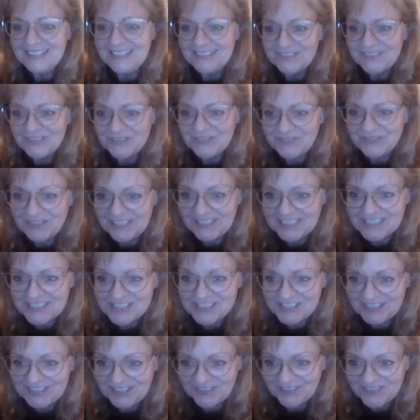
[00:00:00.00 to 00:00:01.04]

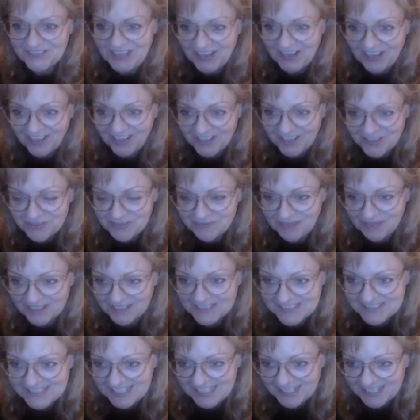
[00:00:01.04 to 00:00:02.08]
Reflection of the arm
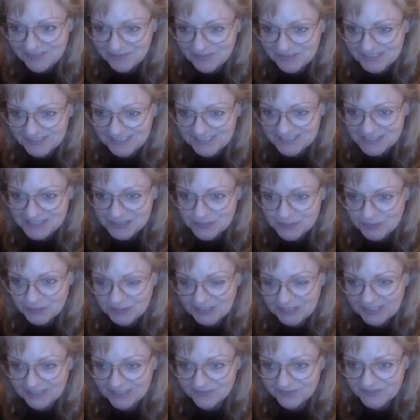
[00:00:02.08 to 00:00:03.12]
on table is
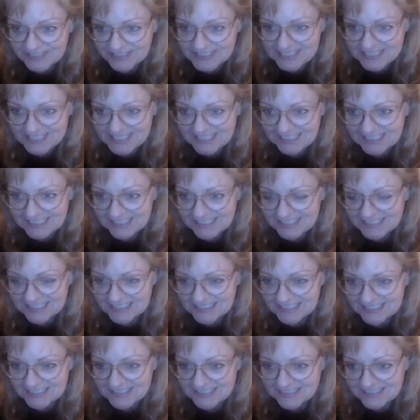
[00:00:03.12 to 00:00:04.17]
pretty convincing.
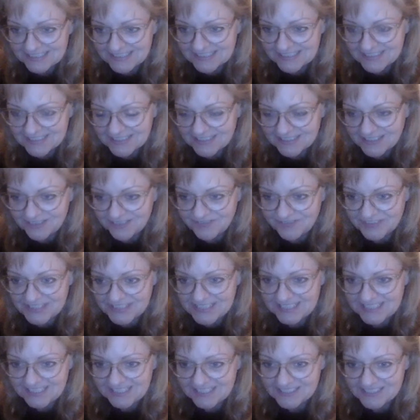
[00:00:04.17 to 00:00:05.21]

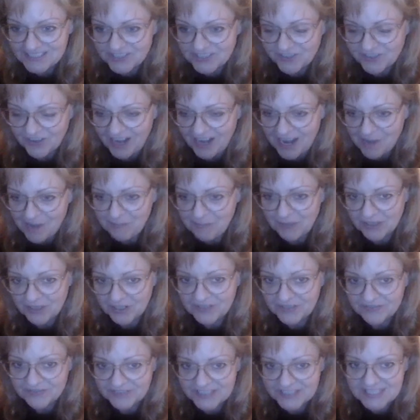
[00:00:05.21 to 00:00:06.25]
Convincing it's crap or
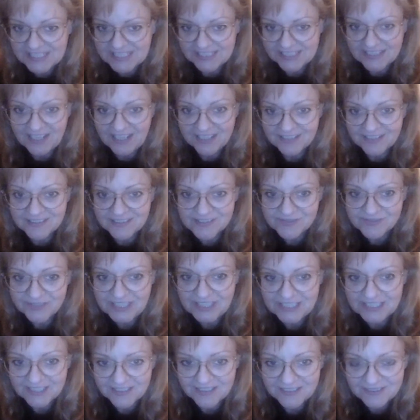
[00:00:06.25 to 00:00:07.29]
convincing that it's
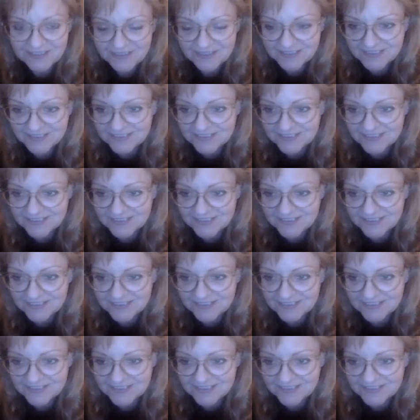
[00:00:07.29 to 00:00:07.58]
real?